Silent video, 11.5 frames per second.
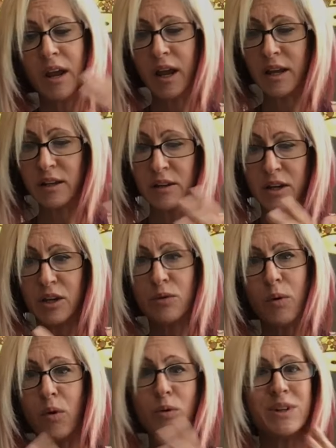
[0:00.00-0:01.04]
And you
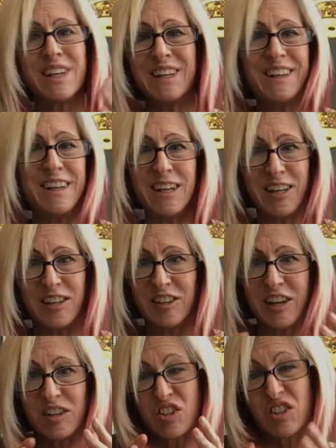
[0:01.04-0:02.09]
only need
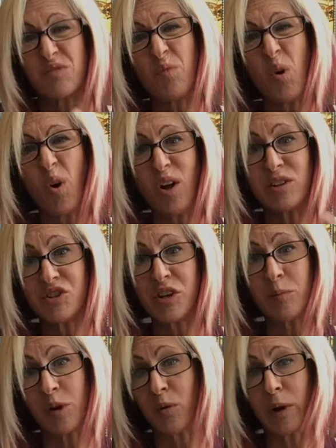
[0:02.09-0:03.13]
like small
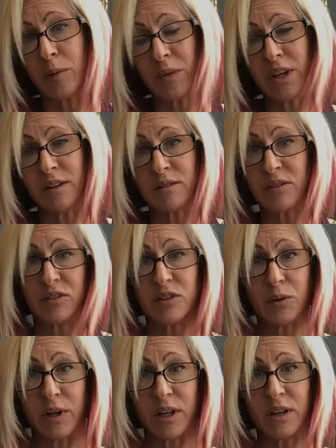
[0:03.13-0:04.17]
gym equipment to do
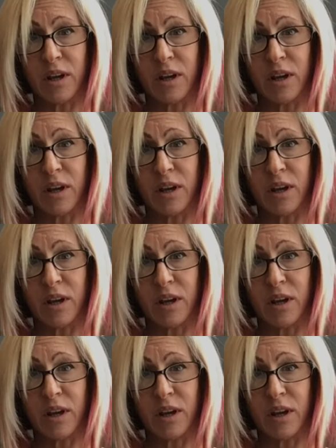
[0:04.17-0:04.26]
it.